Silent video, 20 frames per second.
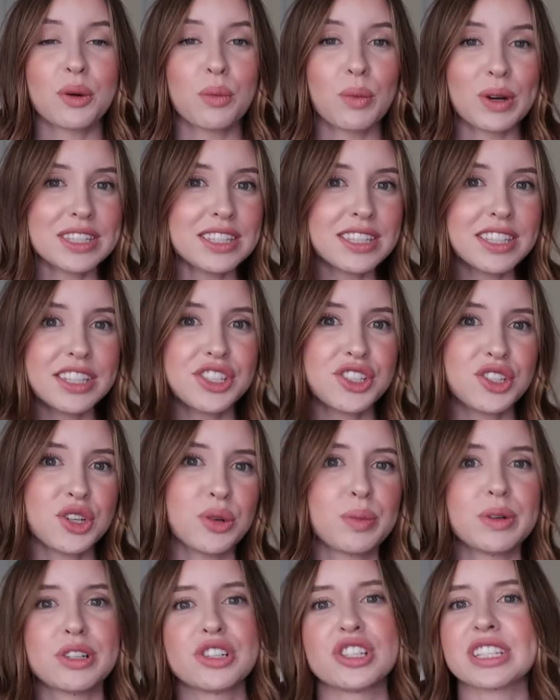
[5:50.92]
So once the
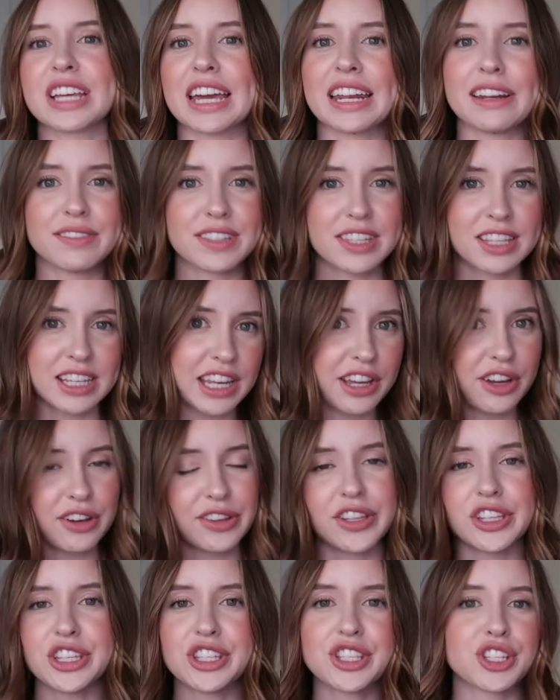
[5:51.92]
soup was just kind of sitting
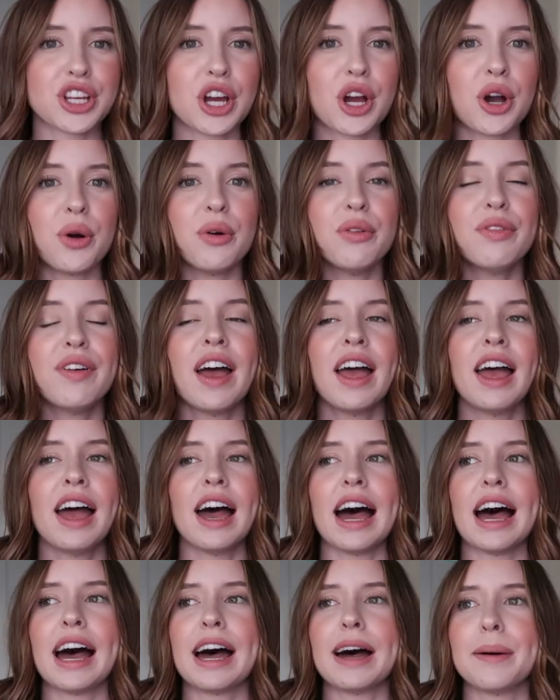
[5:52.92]
on the stove,
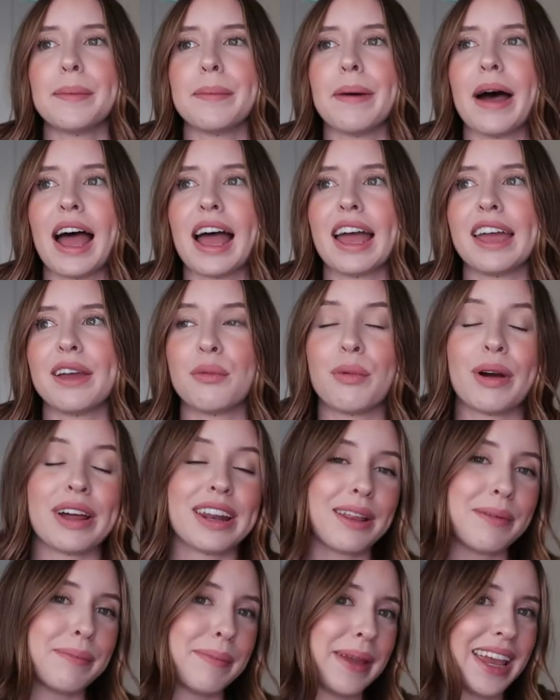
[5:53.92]
I
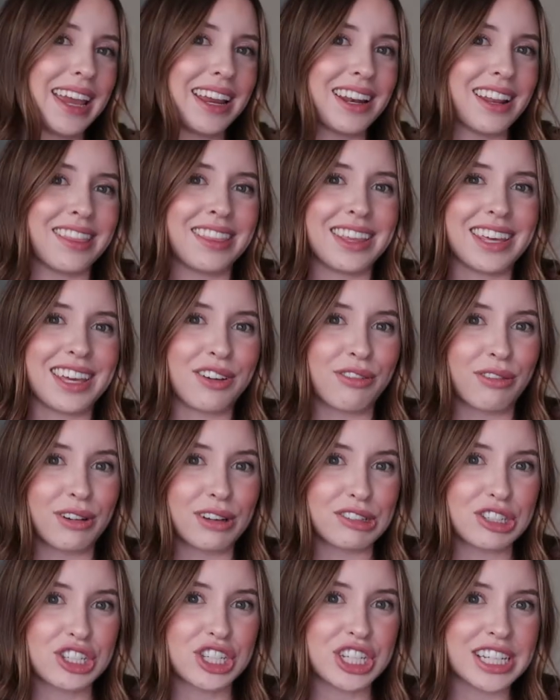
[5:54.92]
went and made the
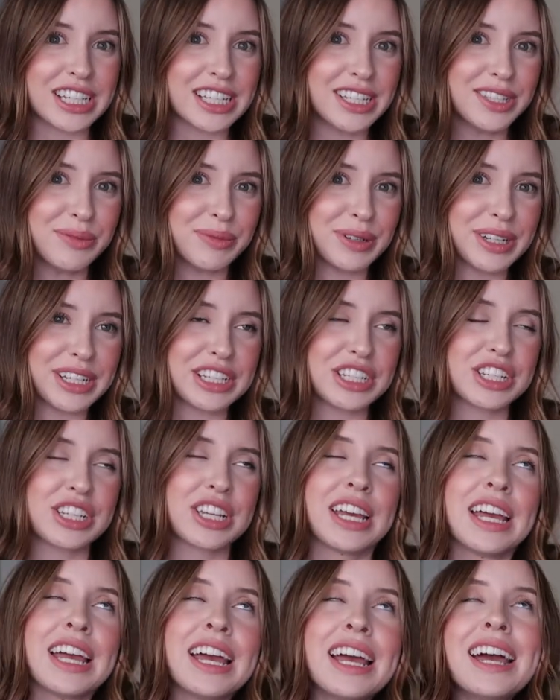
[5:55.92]
grilled cheese, which